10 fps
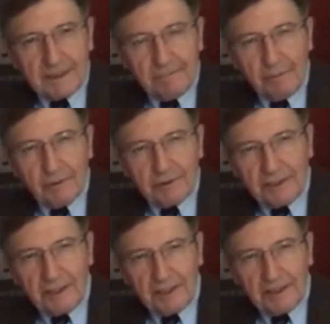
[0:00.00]
the
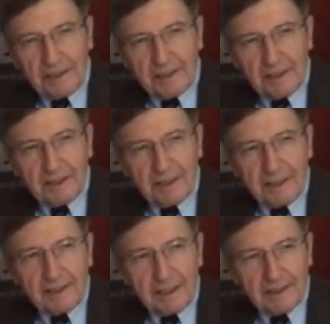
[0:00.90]
Portuguese is
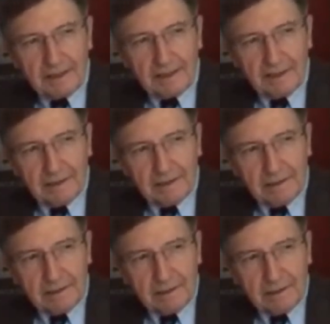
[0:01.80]
not like
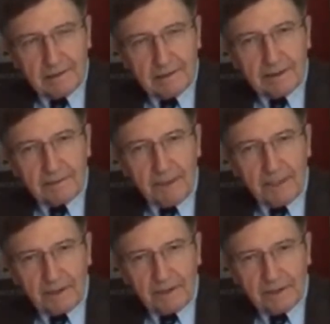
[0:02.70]
the
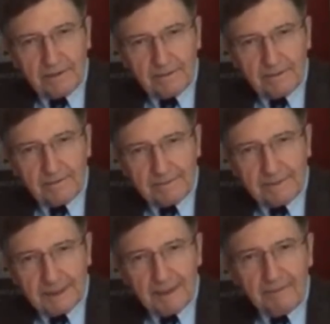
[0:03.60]
Spanish.
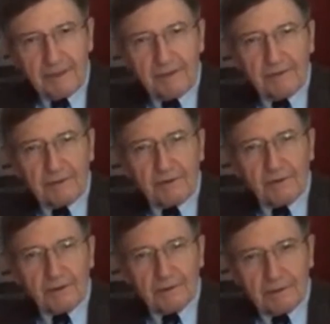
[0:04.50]
Everything was
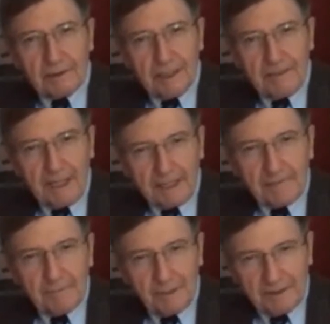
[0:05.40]
sort of laid back
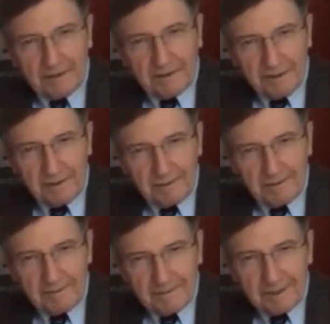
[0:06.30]
a bit, you know?
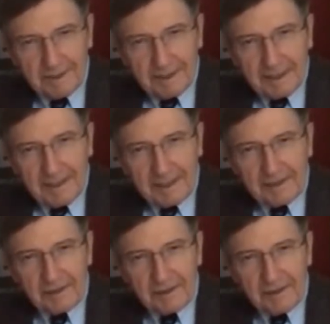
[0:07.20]

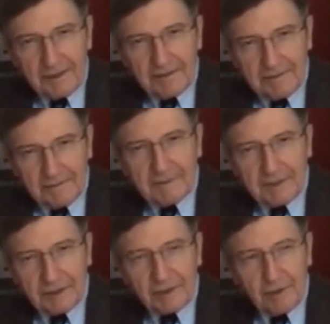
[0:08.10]
And
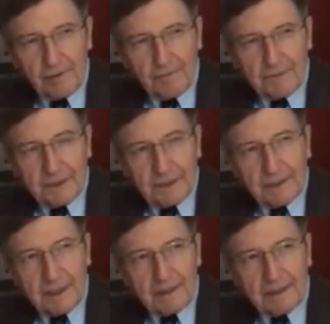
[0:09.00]
so
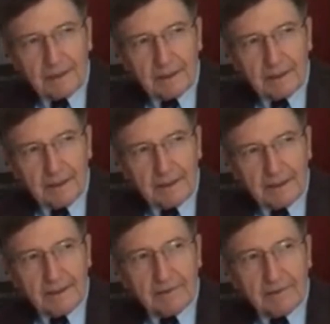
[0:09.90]
that
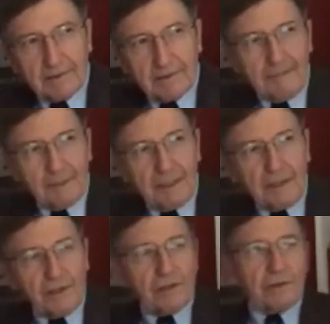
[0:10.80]
there was a
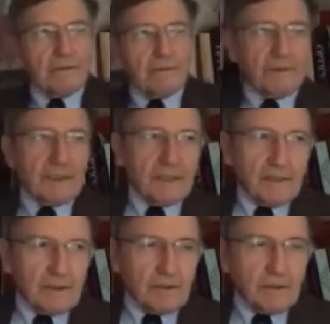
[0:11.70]
combination of,
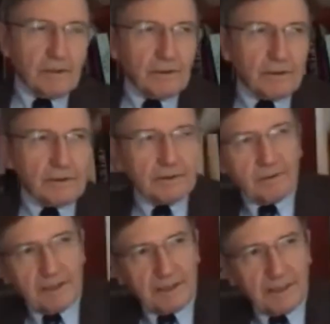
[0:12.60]
you know,
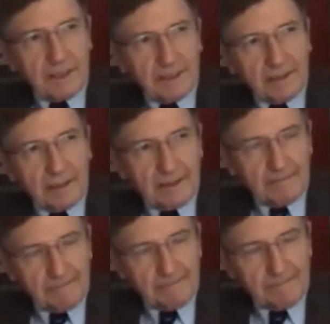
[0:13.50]
what they say,
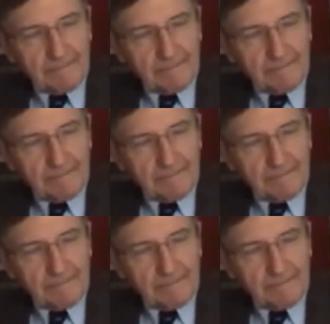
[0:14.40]
the